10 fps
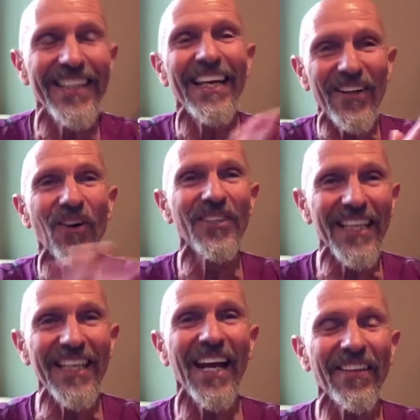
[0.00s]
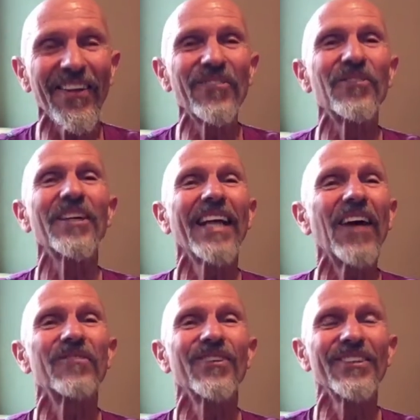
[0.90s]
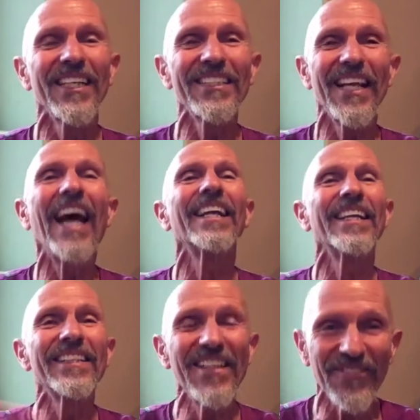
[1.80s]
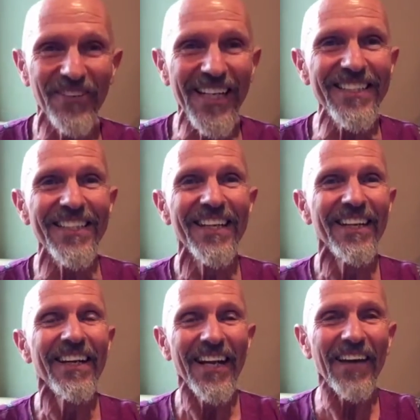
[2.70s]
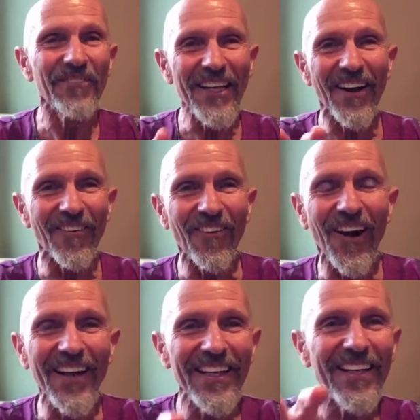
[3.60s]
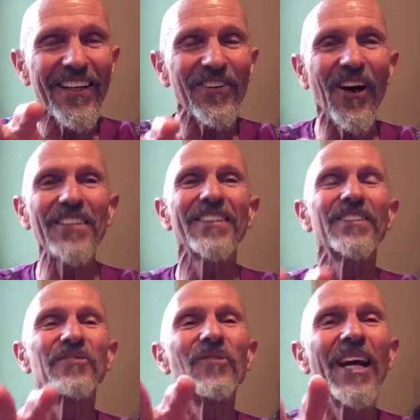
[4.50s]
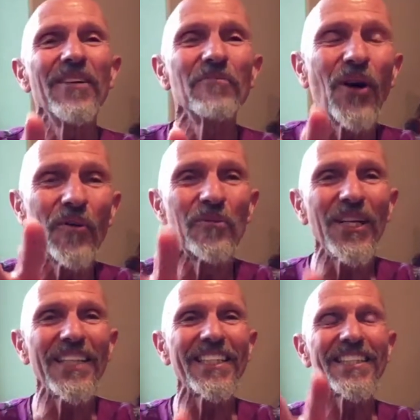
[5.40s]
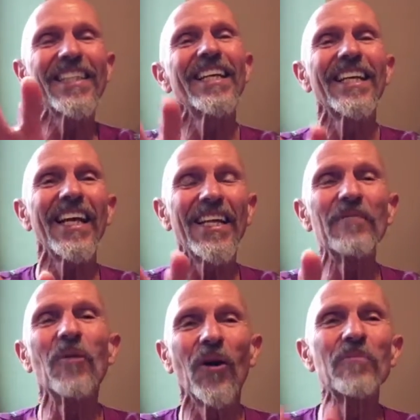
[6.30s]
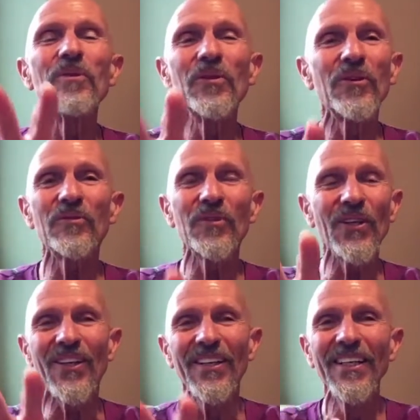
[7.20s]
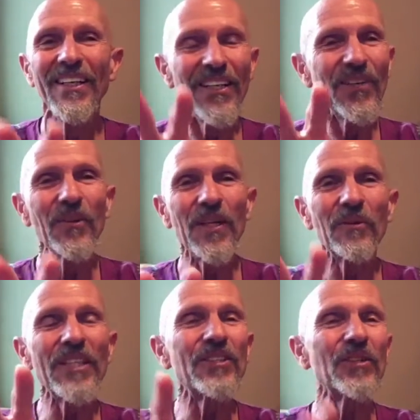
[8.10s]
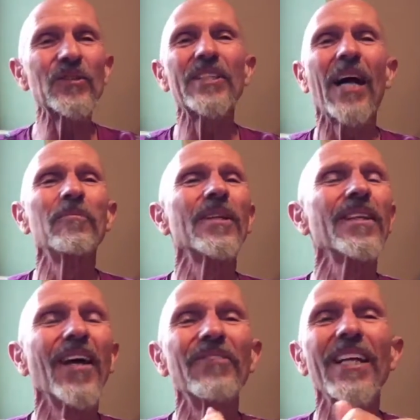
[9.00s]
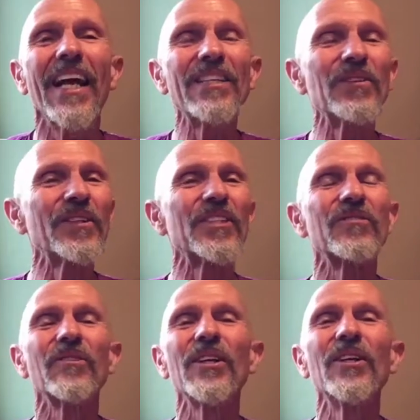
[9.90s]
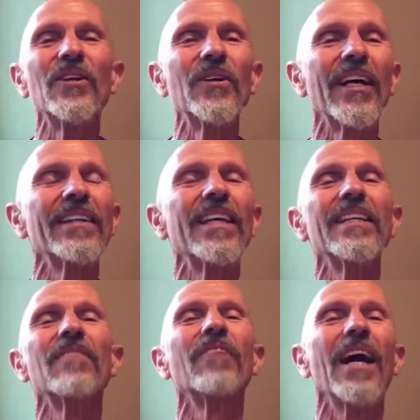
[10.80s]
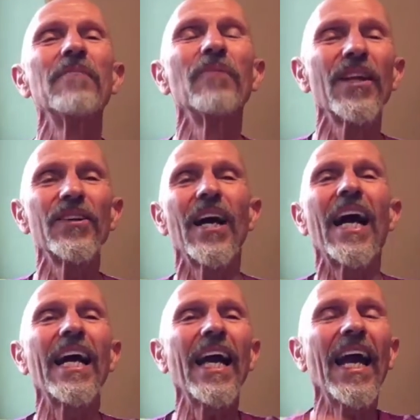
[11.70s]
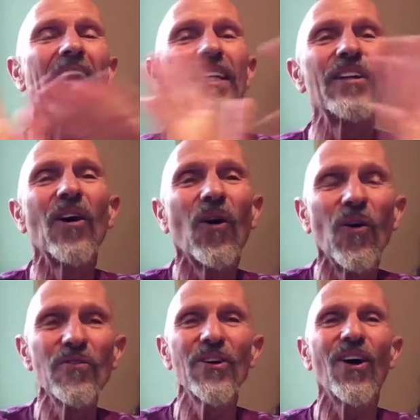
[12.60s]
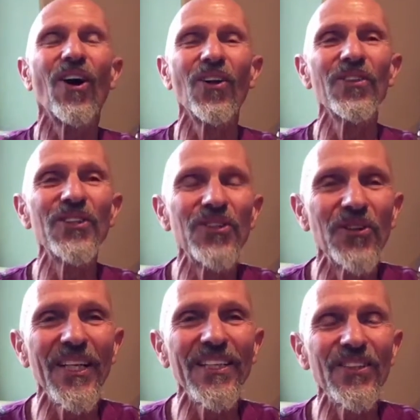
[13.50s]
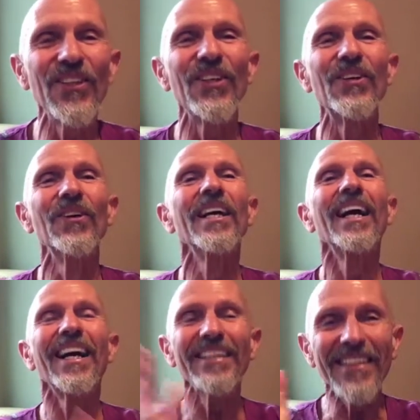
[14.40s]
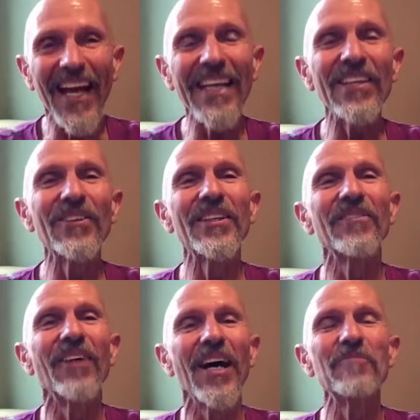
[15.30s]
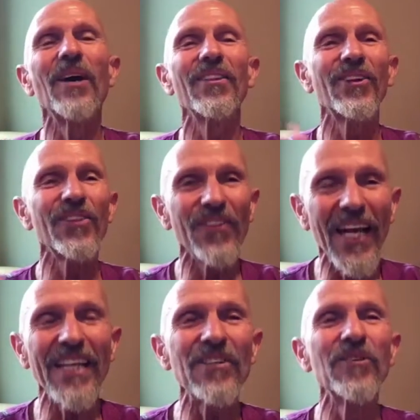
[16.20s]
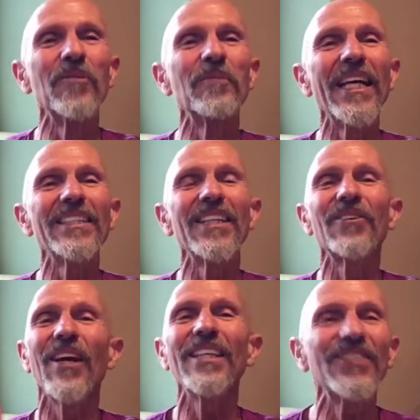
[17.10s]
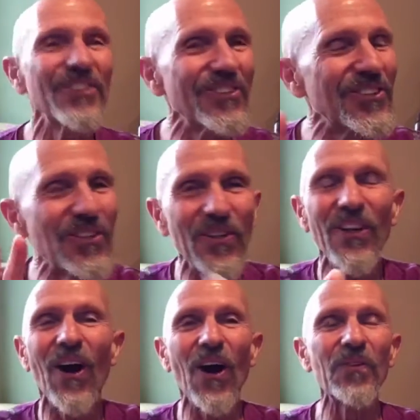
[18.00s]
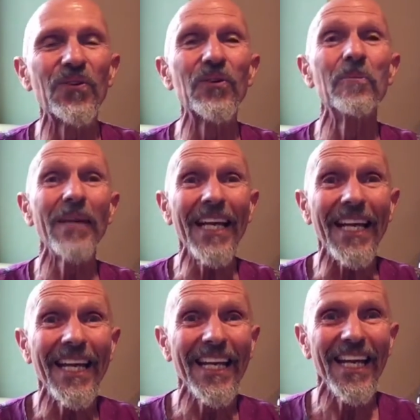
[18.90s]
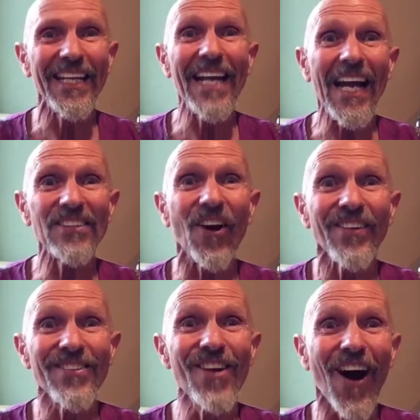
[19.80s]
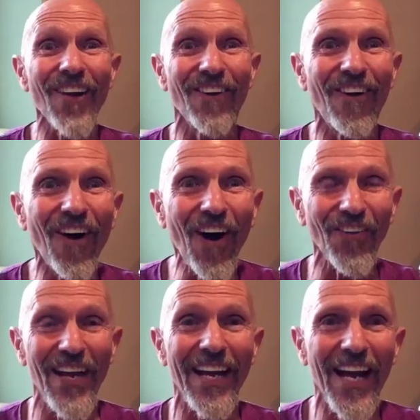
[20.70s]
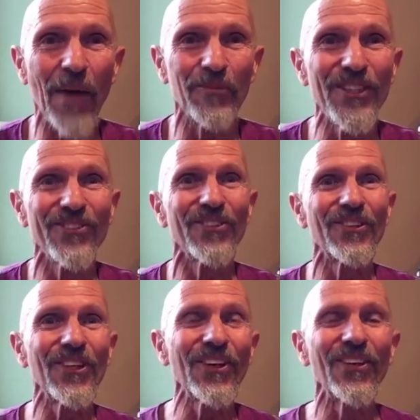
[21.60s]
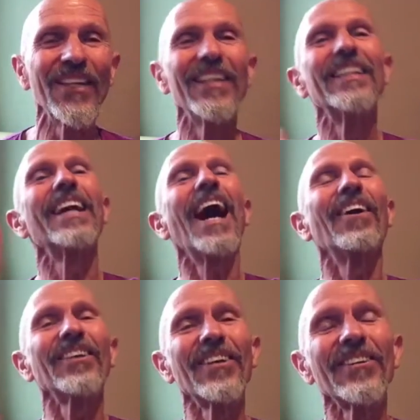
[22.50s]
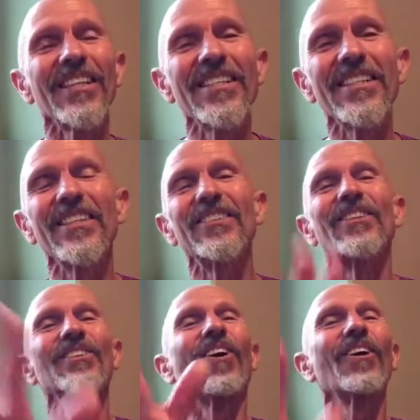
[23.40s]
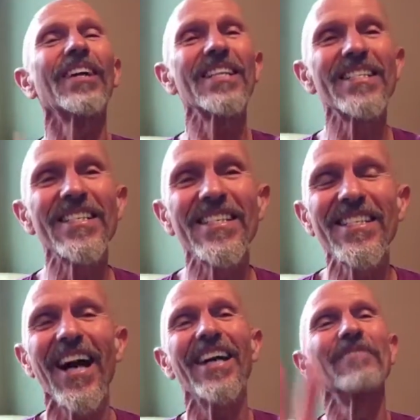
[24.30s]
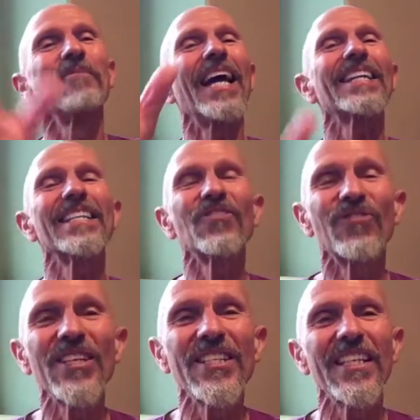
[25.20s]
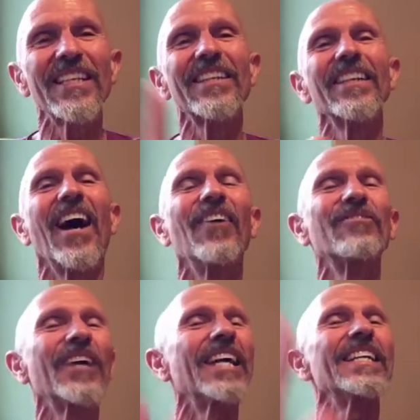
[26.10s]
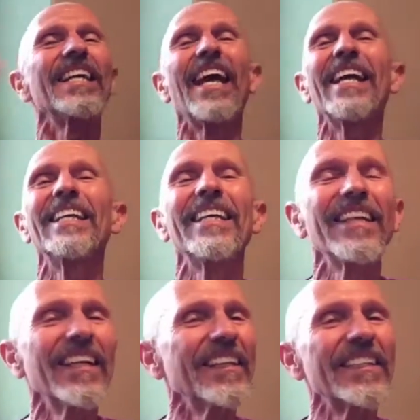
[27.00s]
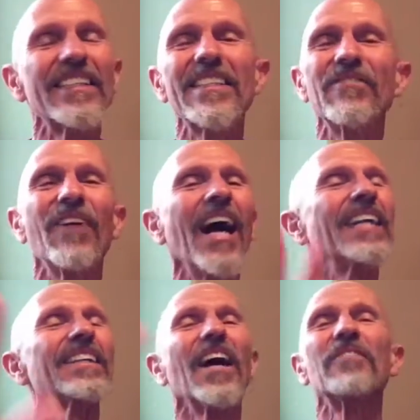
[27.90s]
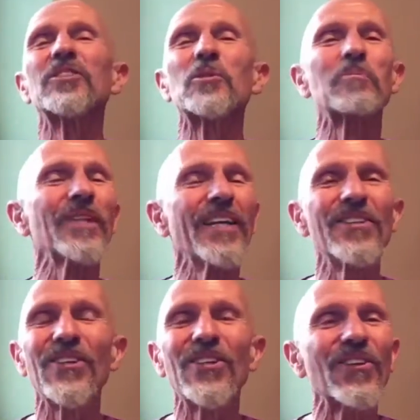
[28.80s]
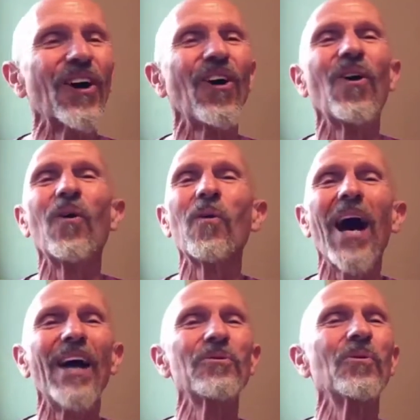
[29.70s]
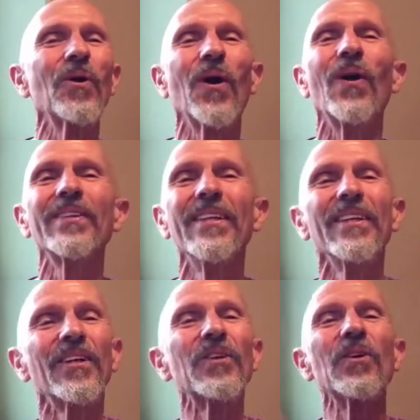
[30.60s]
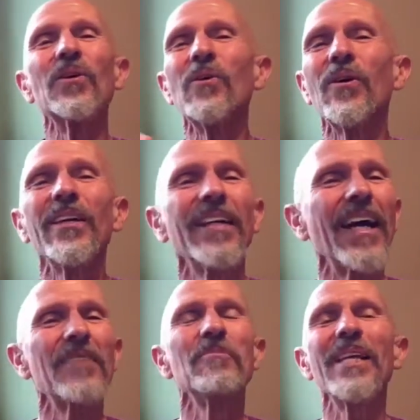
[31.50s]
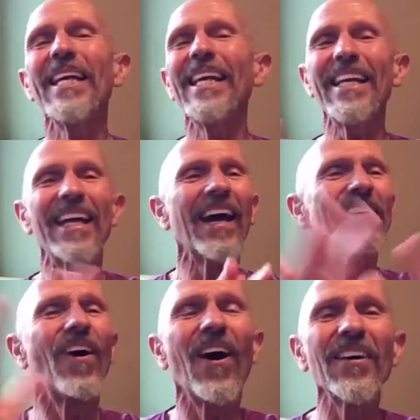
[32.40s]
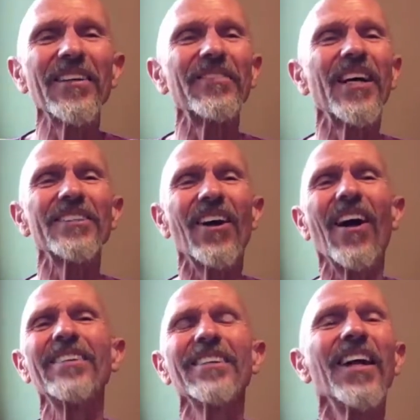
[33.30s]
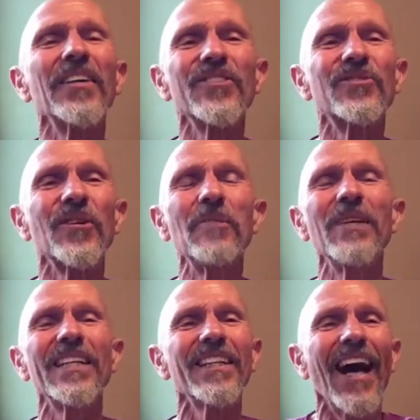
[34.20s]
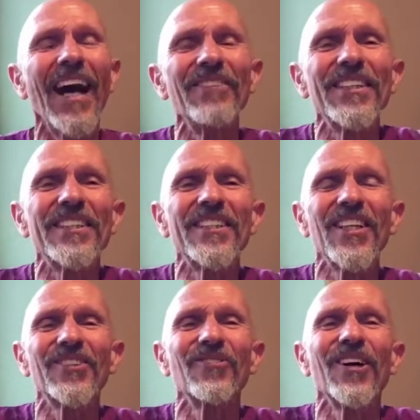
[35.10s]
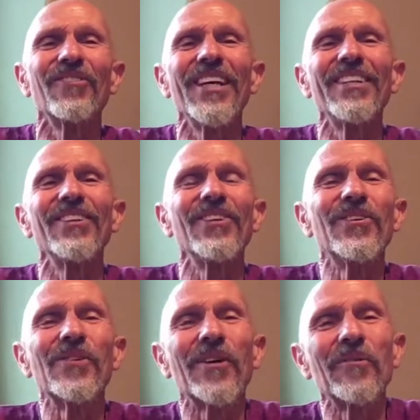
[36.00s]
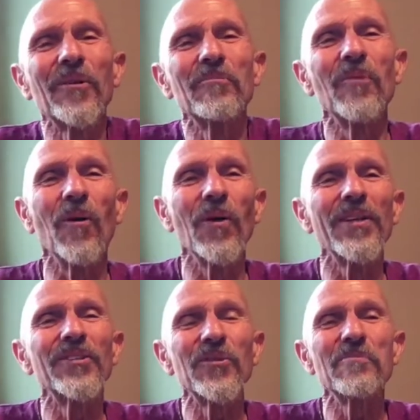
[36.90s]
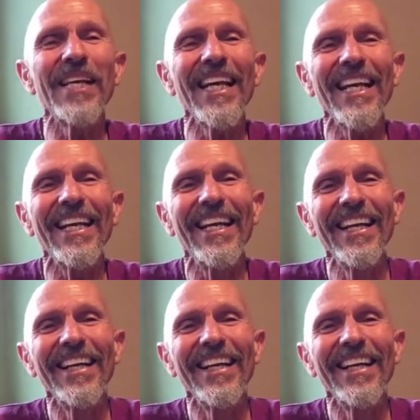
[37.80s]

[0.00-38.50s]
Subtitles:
They go together, forgetfulness and indifference. And we are walking across this rainbow bridge. Isn't it getting more beautiful when we choose, beloved, I do this for you, and then Divine Mother, I hand it over, all the doing to you, and thank you, Divine Mother, thank you, Amazing Grace, you do it all through me, and that's not all that happens through you. Now you're just this glorious sun, magnificent love, radiating this divine love splendor to the whole wide world. You and me and all of us are love streaming live. It's just what we do, what we're born to be.